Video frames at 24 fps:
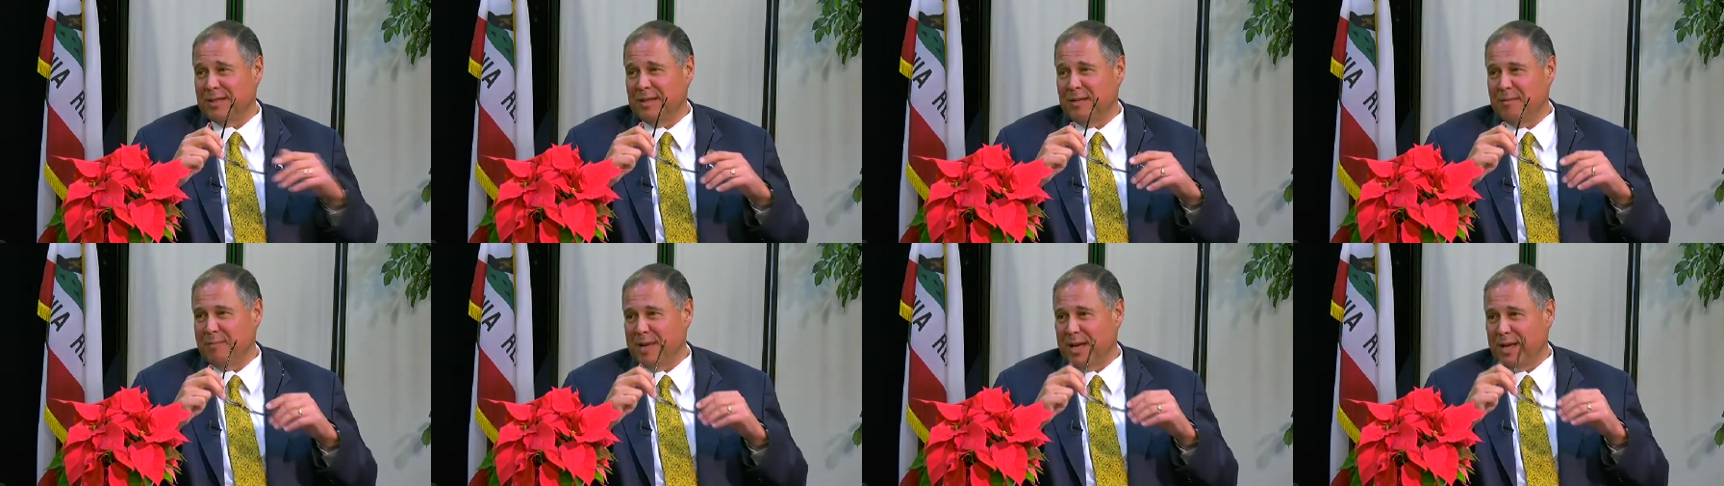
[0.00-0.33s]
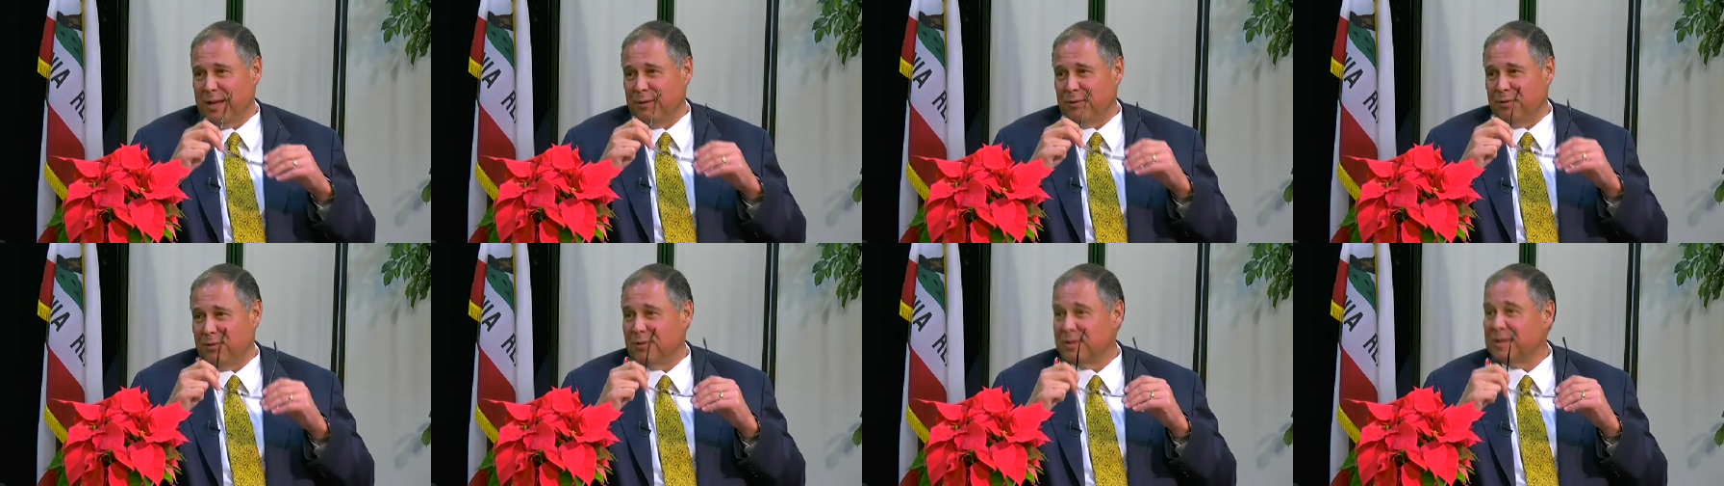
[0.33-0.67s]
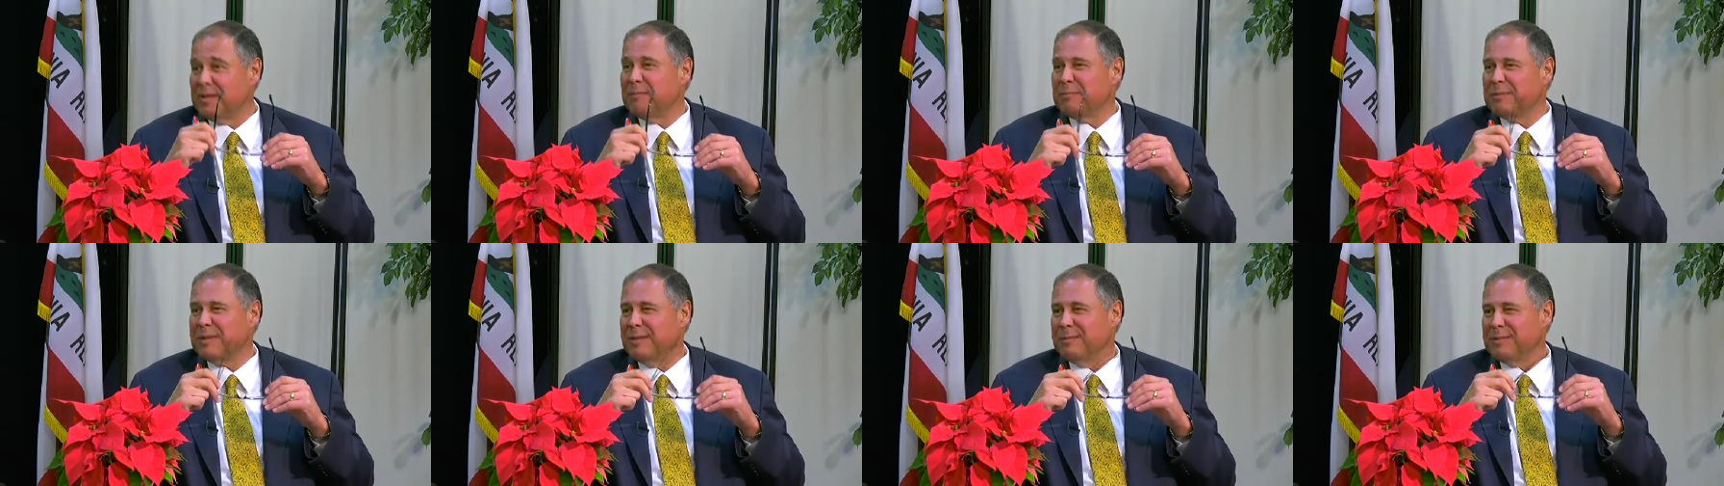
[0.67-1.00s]
city manager
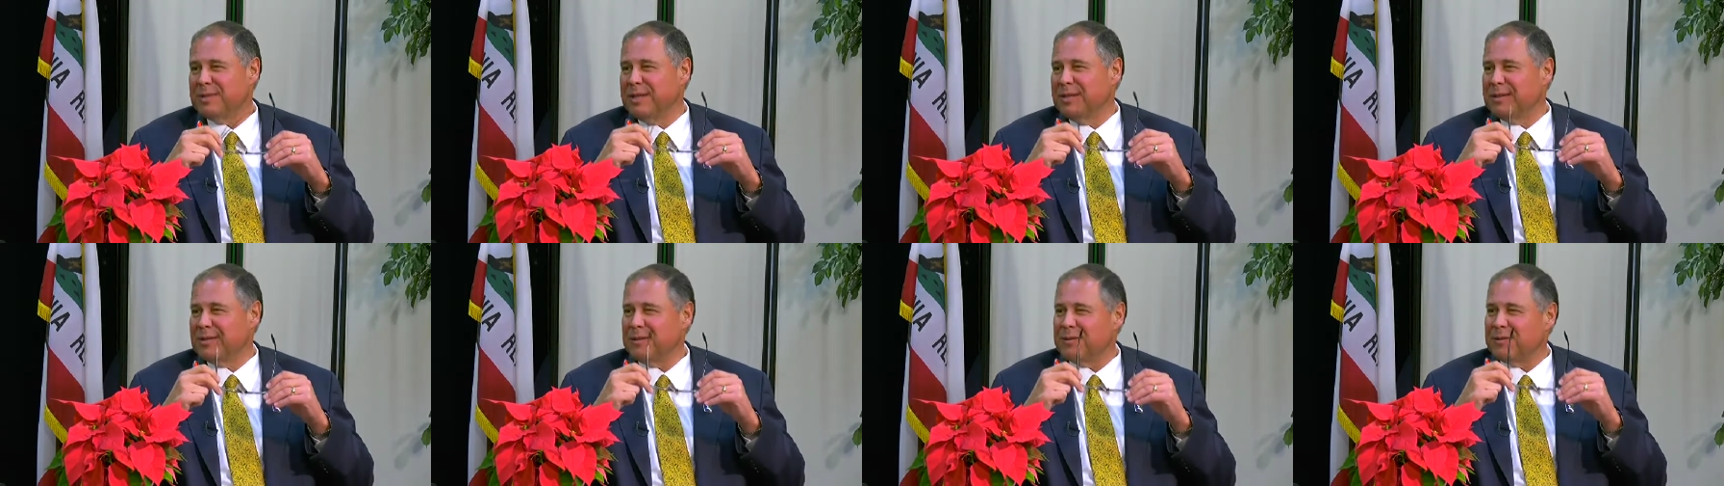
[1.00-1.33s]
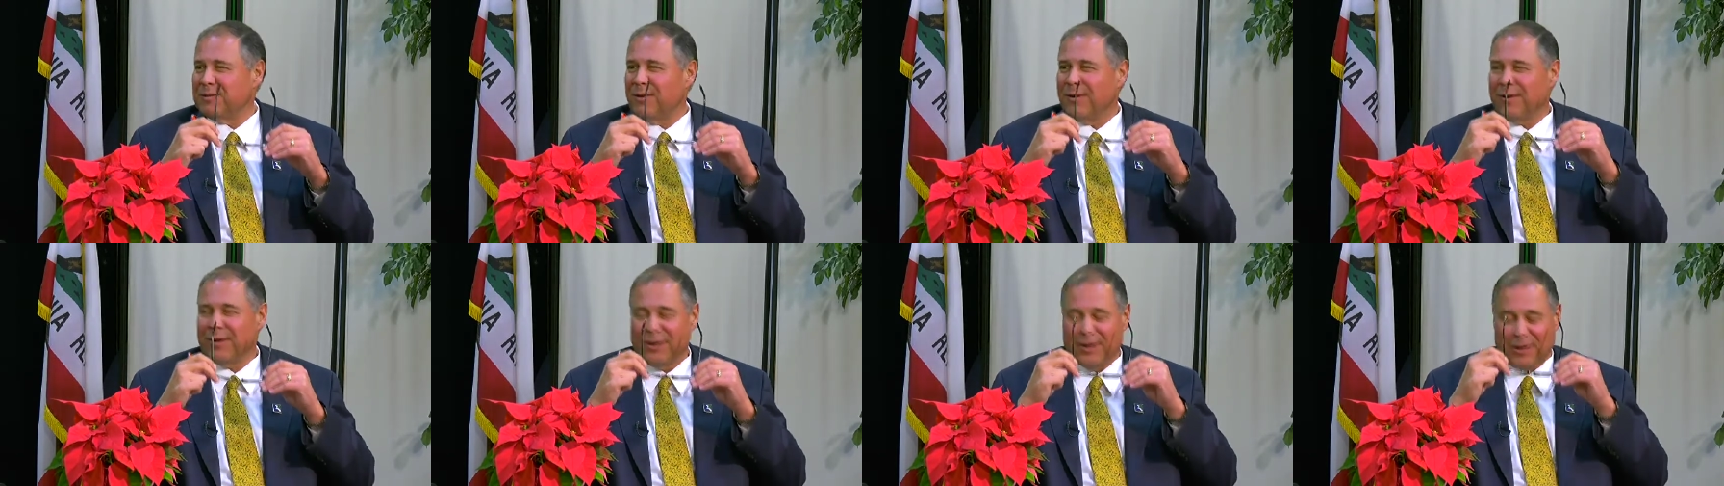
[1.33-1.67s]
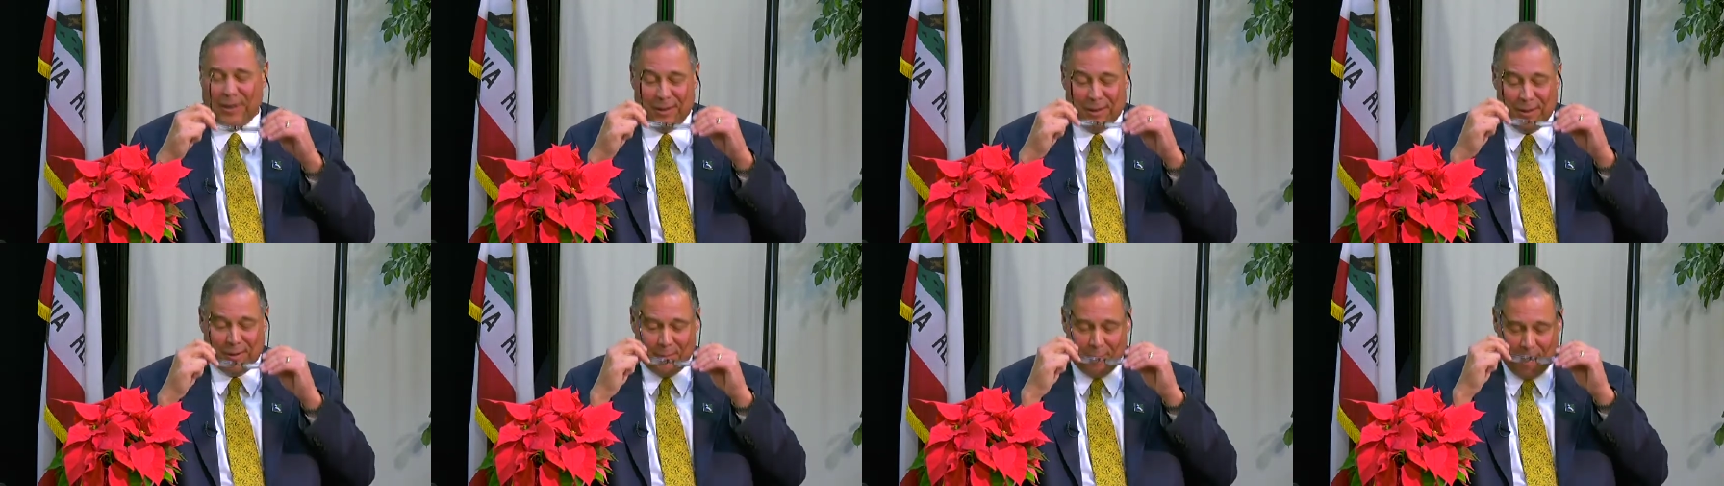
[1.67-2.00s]
sometimes gets a target
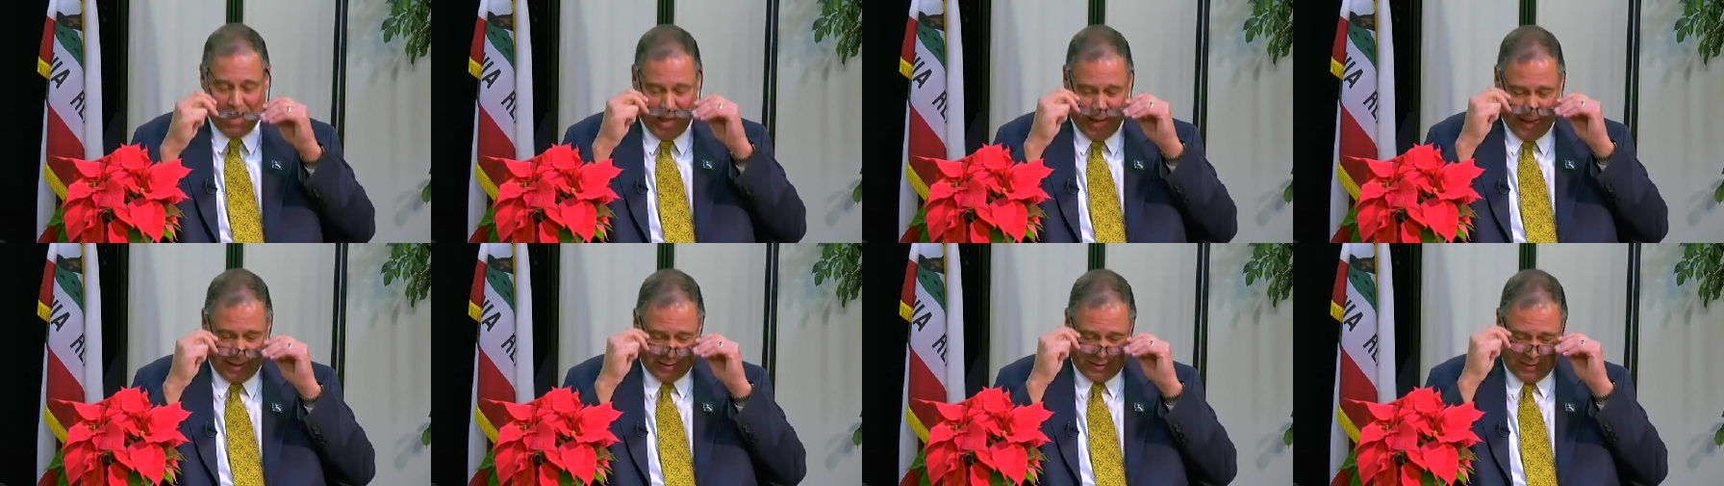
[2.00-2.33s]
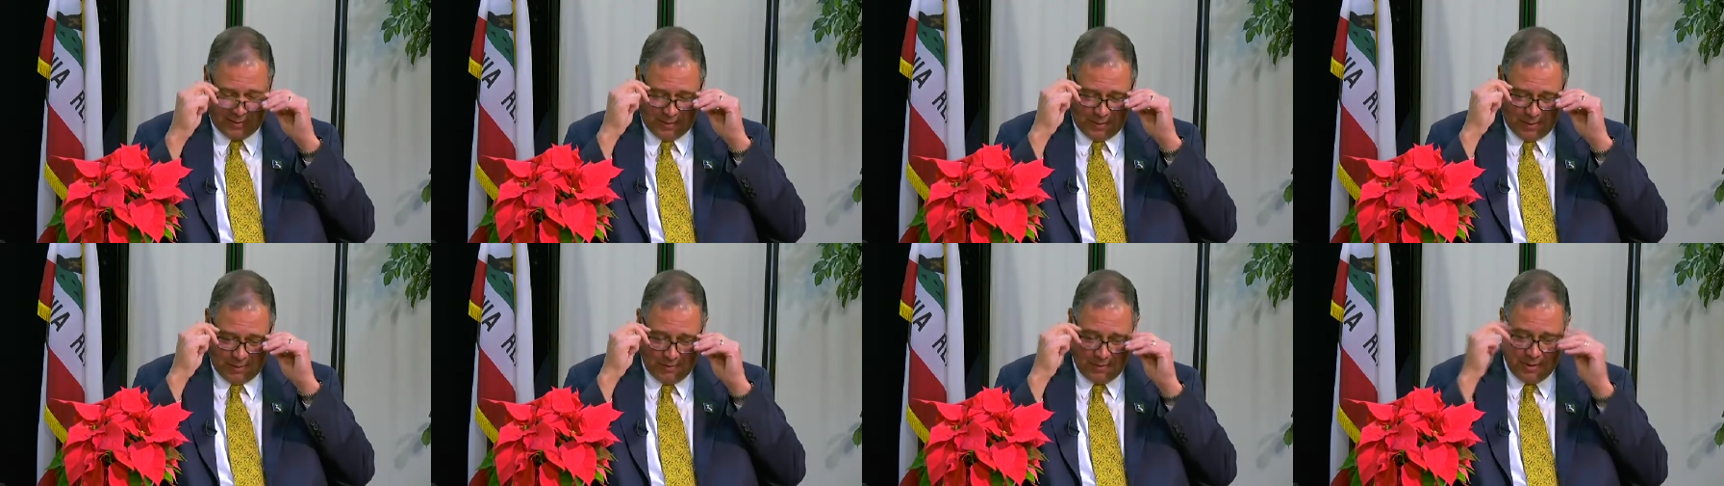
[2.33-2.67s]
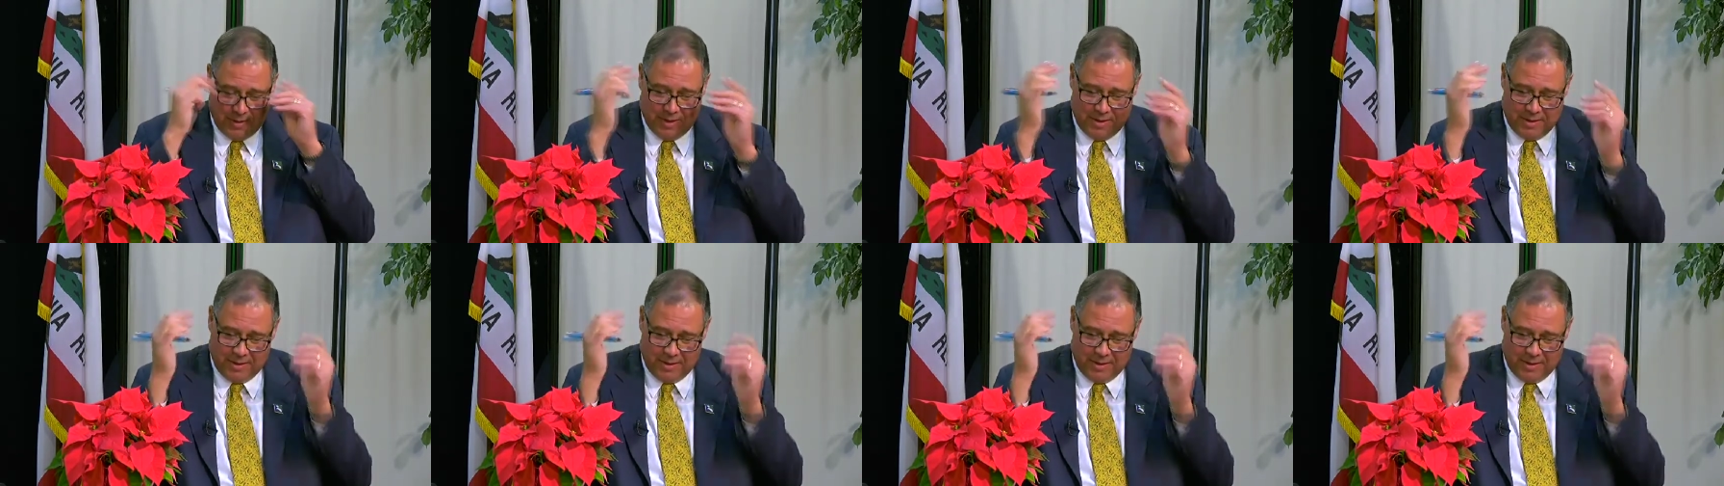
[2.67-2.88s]
on their back. So.